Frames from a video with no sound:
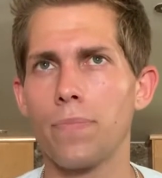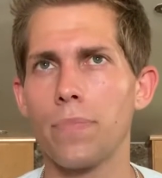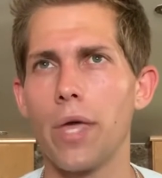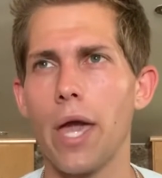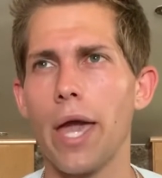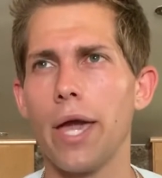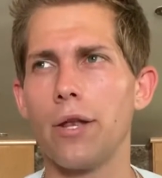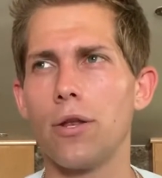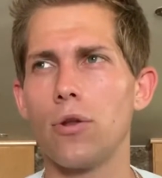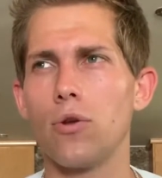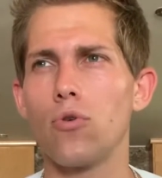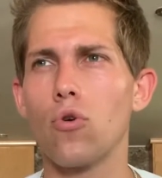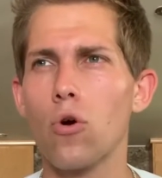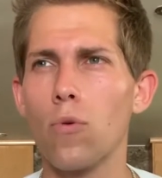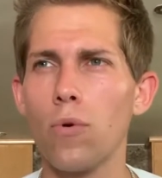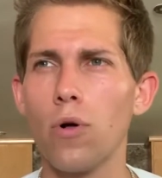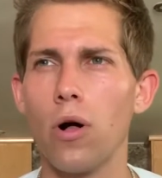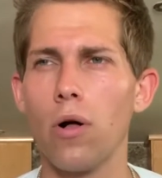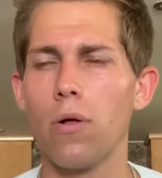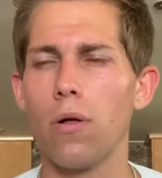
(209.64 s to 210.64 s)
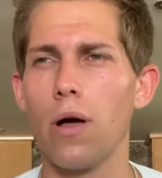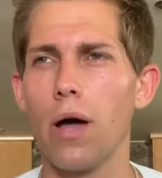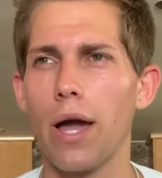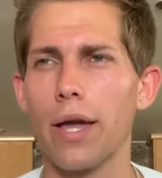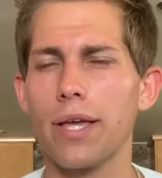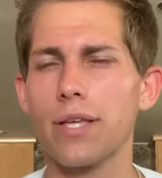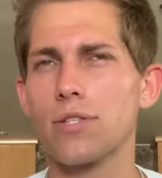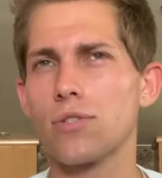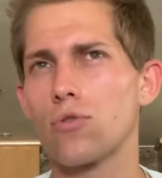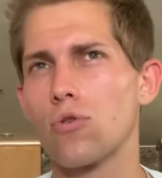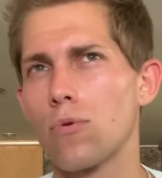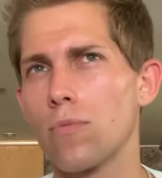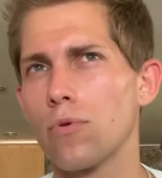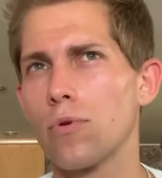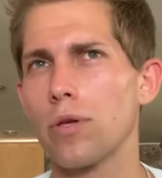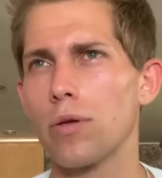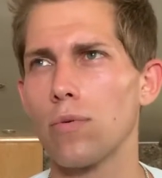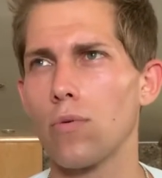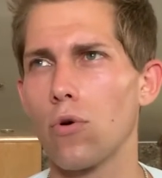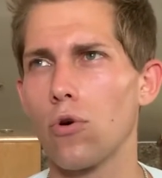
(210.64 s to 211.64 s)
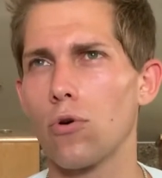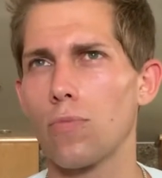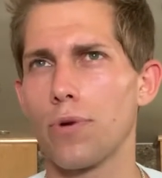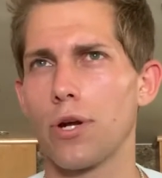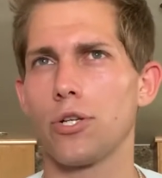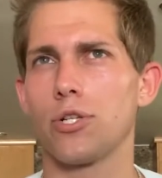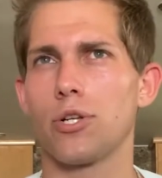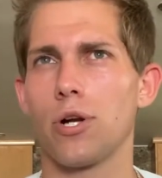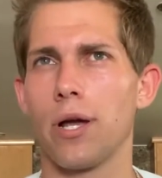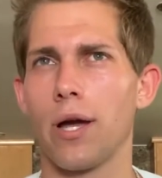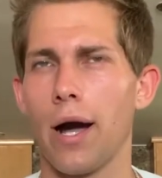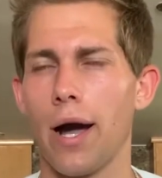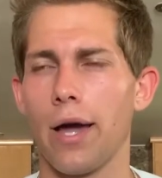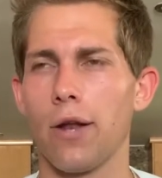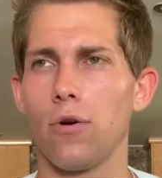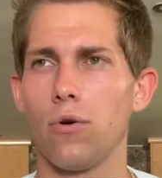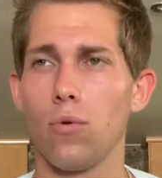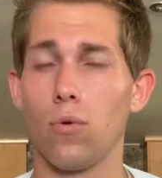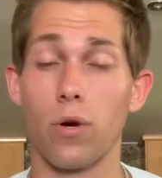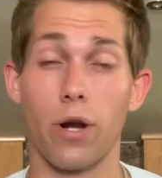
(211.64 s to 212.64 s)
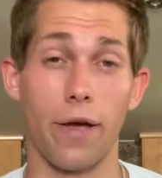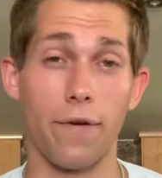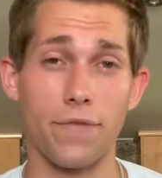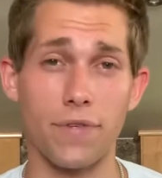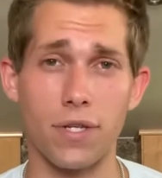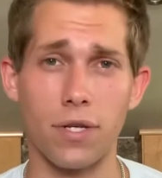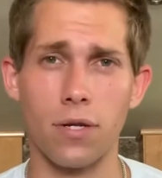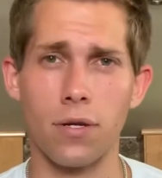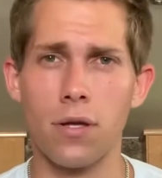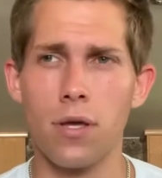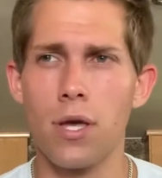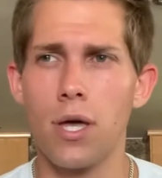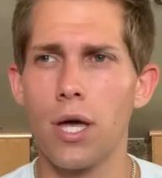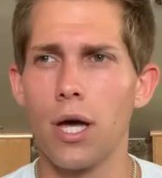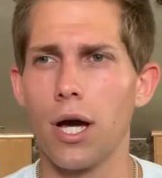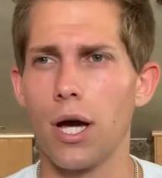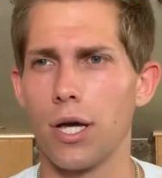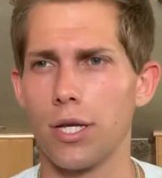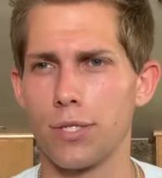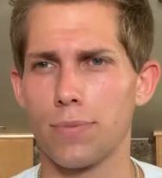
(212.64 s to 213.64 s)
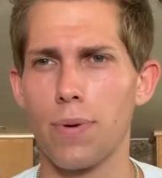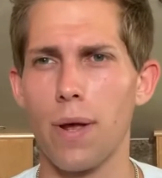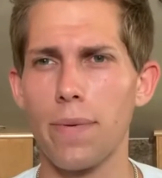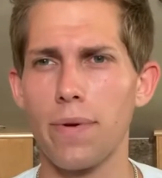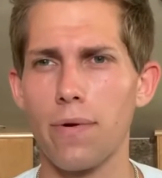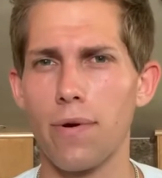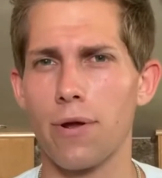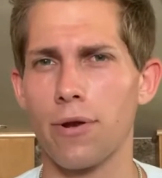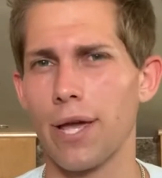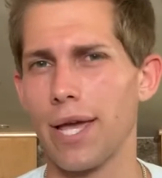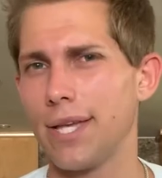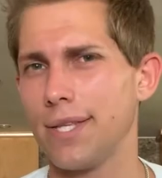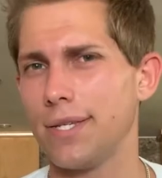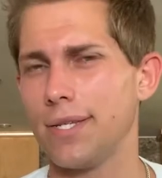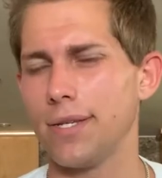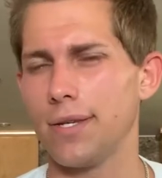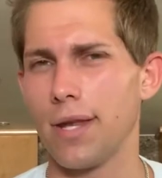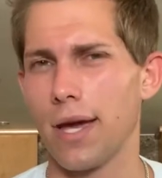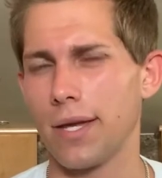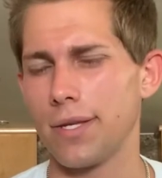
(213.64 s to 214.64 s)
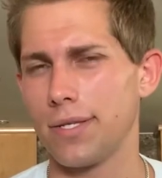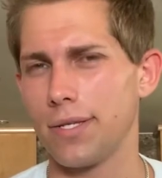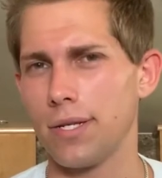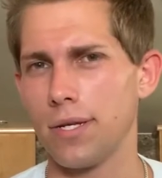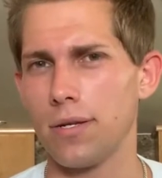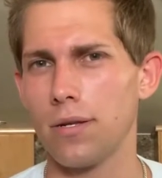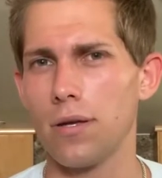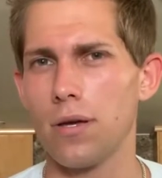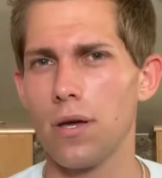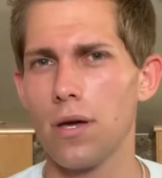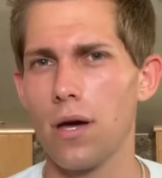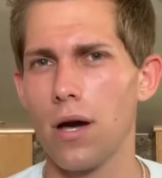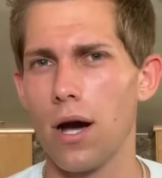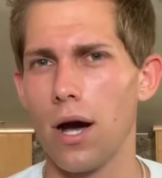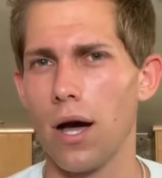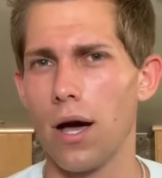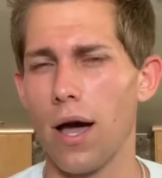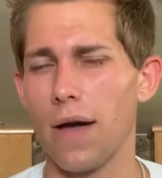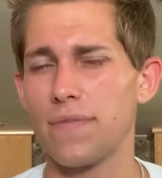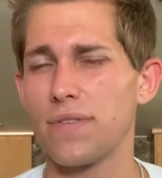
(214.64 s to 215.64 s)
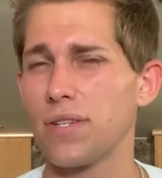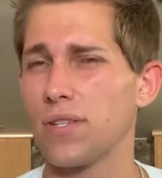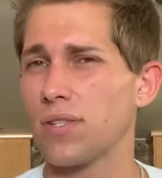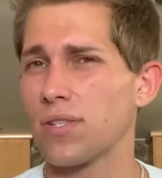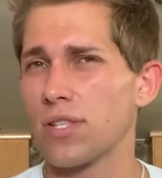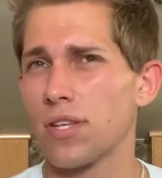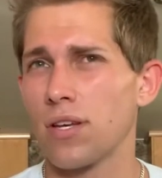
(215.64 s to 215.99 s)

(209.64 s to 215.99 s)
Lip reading: And normal oil pressure at idle, what I've seen, is probably around 18, 19. I've seen